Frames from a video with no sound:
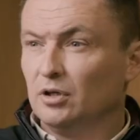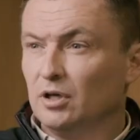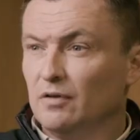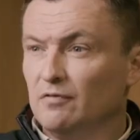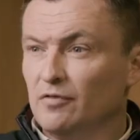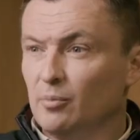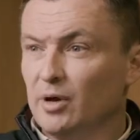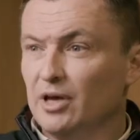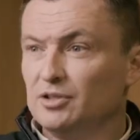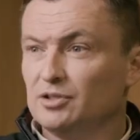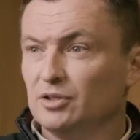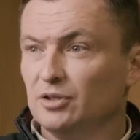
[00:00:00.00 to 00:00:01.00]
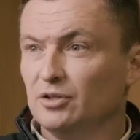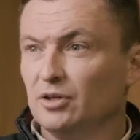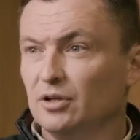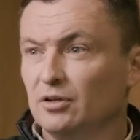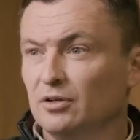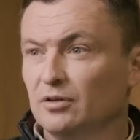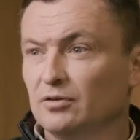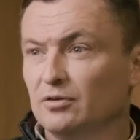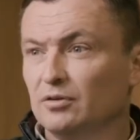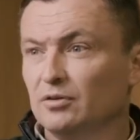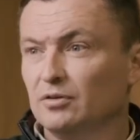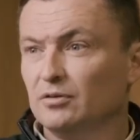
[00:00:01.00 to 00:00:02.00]
information and
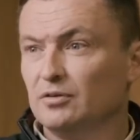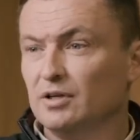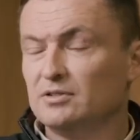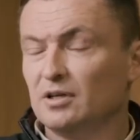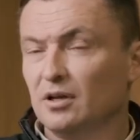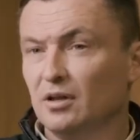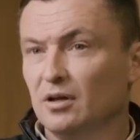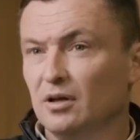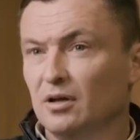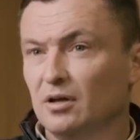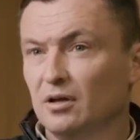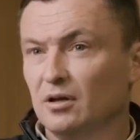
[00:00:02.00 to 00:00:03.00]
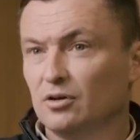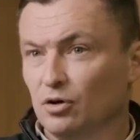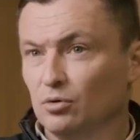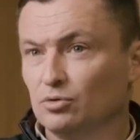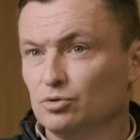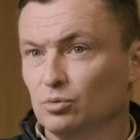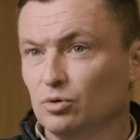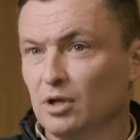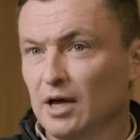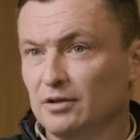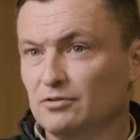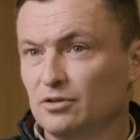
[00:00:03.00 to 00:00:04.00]
detail that a coach would
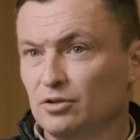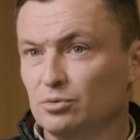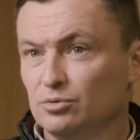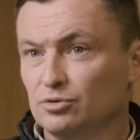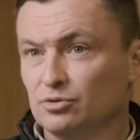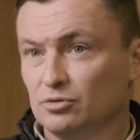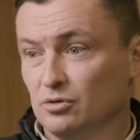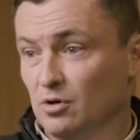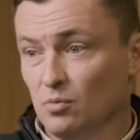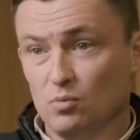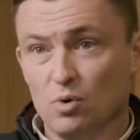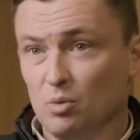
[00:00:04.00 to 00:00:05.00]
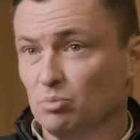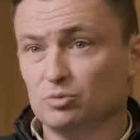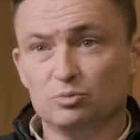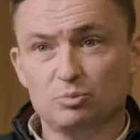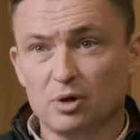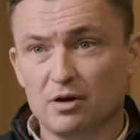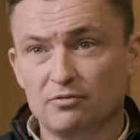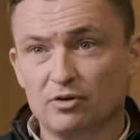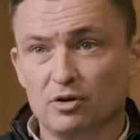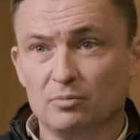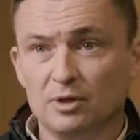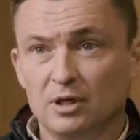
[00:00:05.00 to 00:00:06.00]
like to use on one
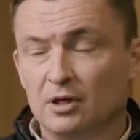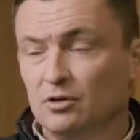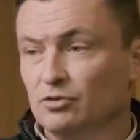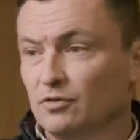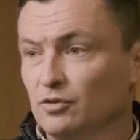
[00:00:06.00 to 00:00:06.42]
platform. So if